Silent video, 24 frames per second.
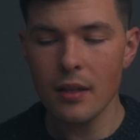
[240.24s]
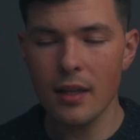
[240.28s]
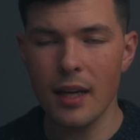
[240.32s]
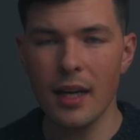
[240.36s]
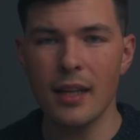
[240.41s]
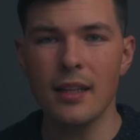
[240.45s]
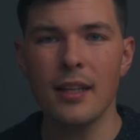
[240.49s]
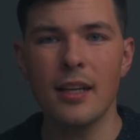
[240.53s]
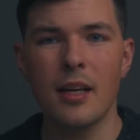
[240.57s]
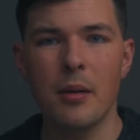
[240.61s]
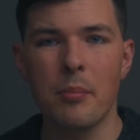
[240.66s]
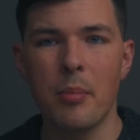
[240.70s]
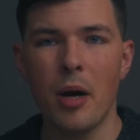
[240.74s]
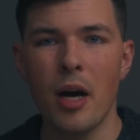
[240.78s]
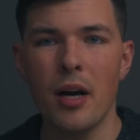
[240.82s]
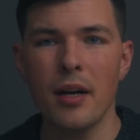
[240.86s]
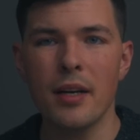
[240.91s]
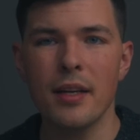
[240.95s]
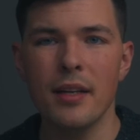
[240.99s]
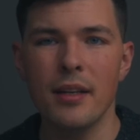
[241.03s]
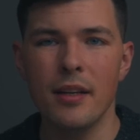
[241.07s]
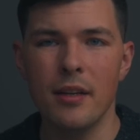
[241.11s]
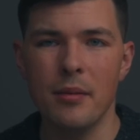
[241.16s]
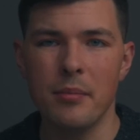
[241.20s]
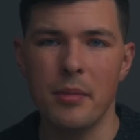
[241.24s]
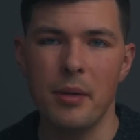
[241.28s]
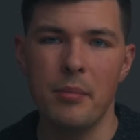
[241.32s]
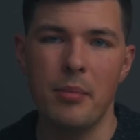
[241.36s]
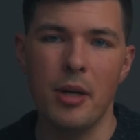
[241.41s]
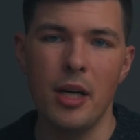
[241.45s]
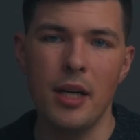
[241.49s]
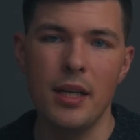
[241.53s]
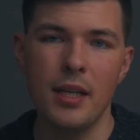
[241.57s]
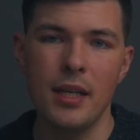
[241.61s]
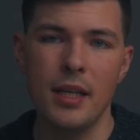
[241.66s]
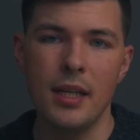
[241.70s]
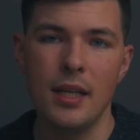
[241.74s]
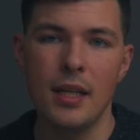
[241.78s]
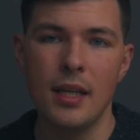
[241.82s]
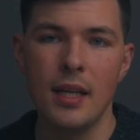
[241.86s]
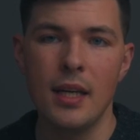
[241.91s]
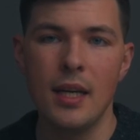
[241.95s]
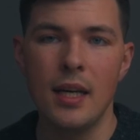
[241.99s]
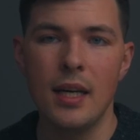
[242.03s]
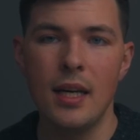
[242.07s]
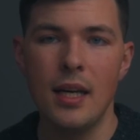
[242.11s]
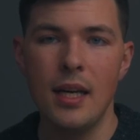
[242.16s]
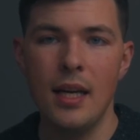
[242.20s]
of like a pocket on my body.
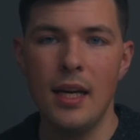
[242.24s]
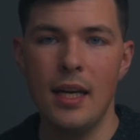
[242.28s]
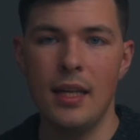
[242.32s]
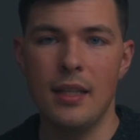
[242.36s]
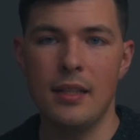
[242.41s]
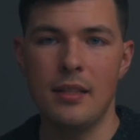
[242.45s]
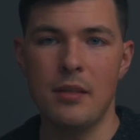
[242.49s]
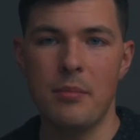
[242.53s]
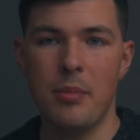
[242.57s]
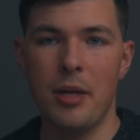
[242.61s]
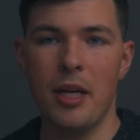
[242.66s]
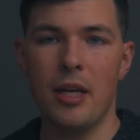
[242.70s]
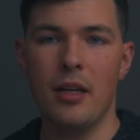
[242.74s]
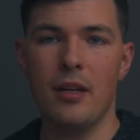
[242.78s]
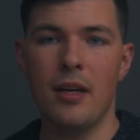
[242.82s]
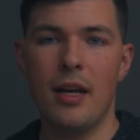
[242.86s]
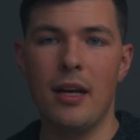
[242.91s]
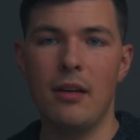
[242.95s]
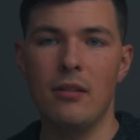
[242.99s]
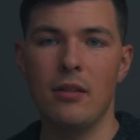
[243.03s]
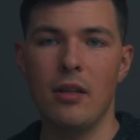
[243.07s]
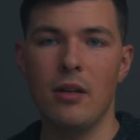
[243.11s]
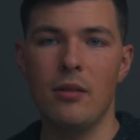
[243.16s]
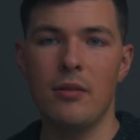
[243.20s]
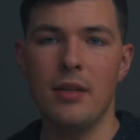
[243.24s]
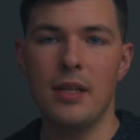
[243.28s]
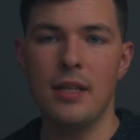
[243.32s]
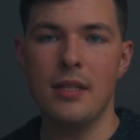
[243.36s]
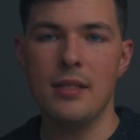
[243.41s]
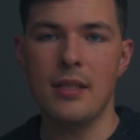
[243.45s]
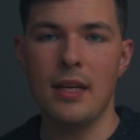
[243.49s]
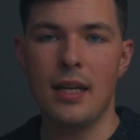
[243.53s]
And then depending on how low it is,